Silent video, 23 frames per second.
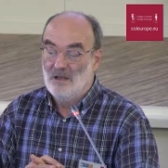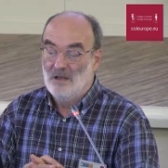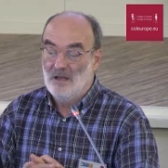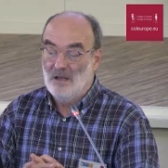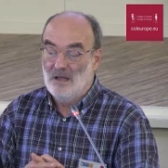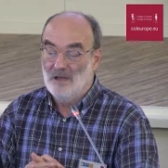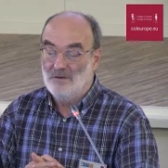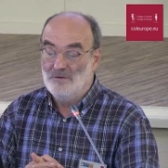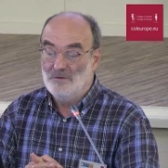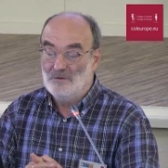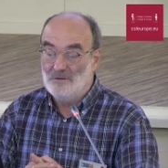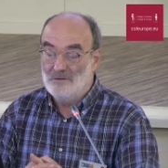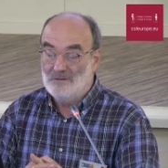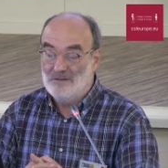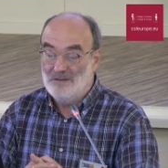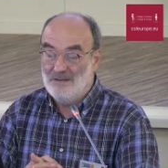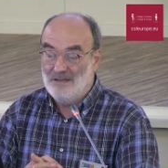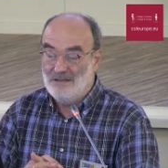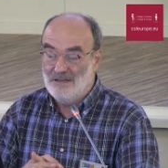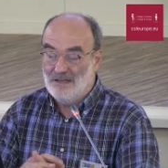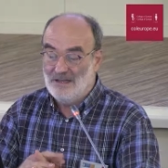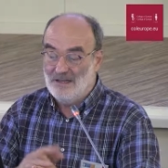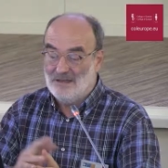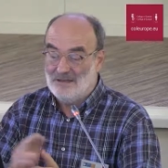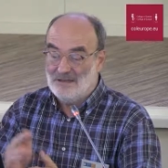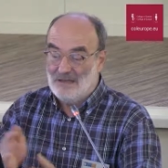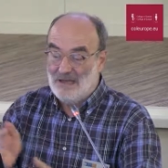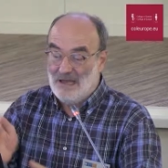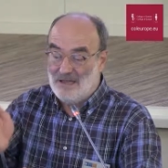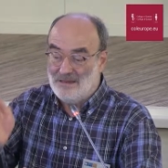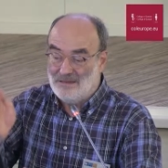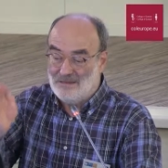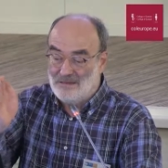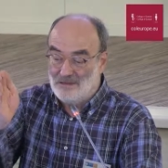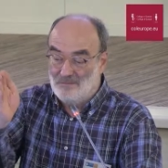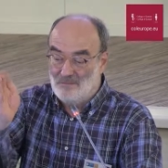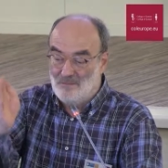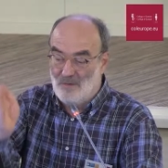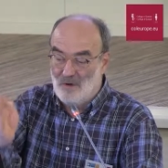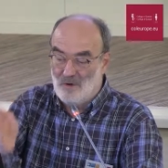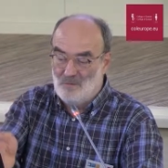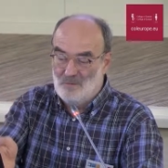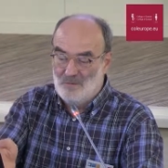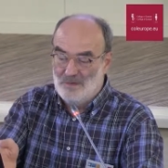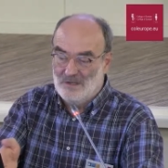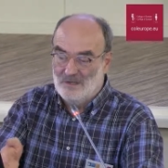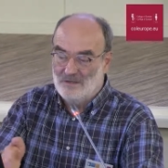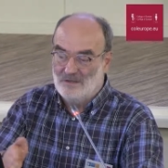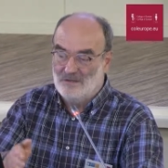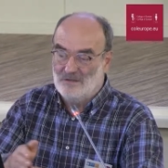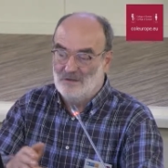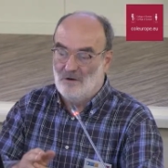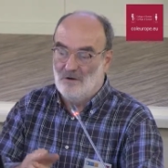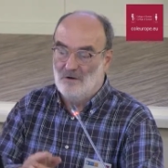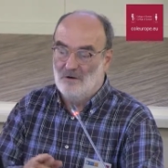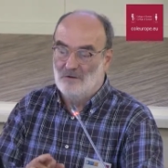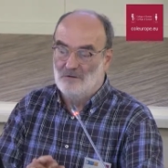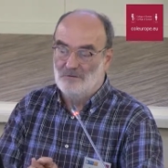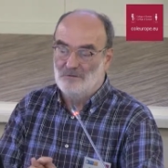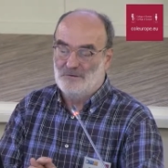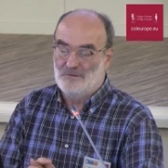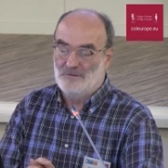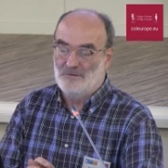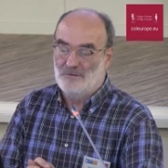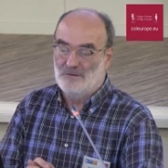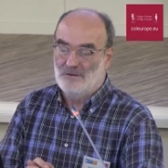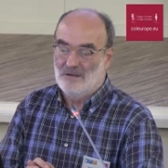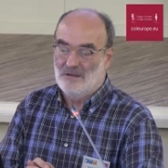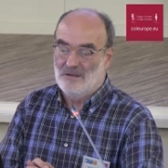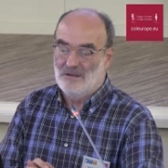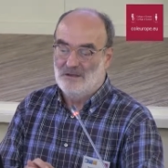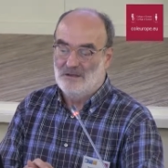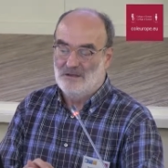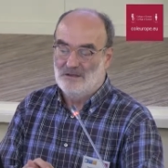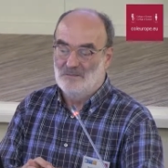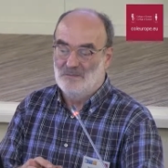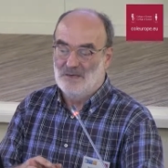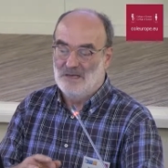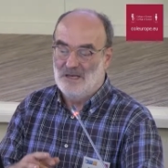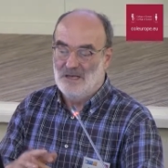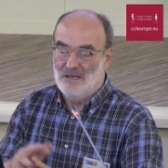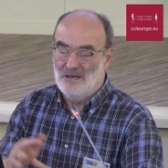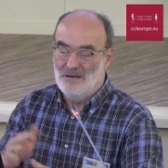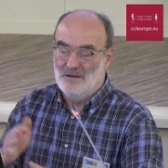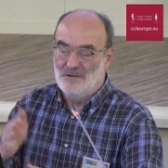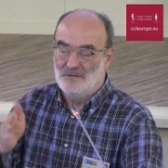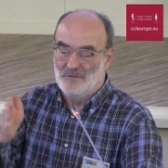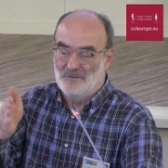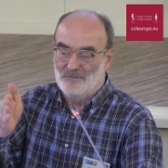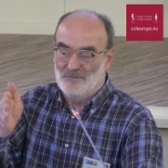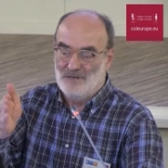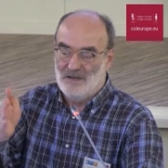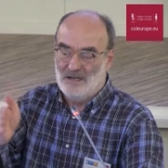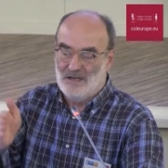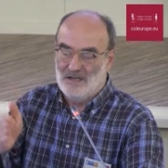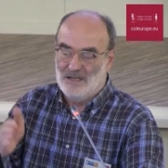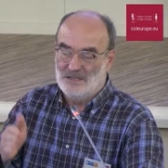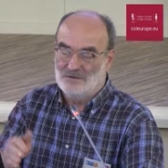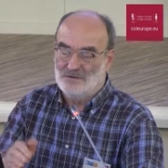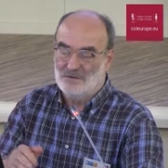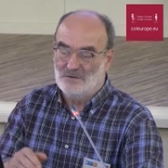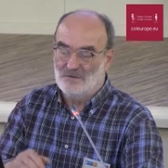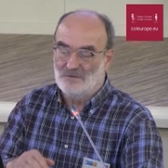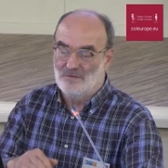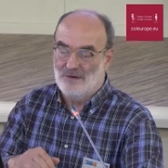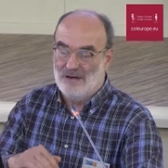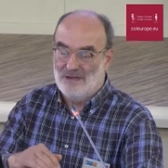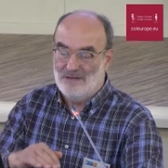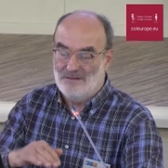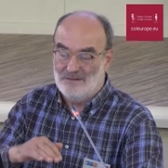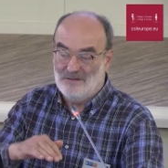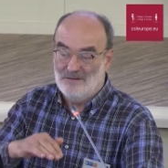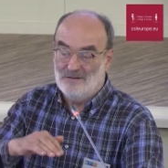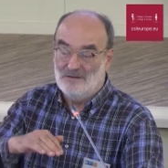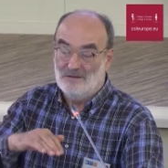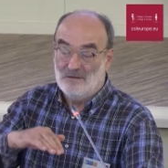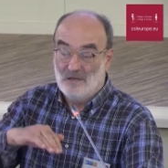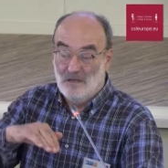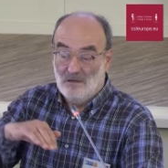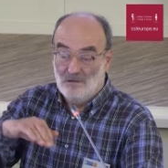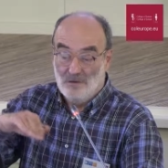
And you see that at the moment of uh, the beginning of the financial crisis,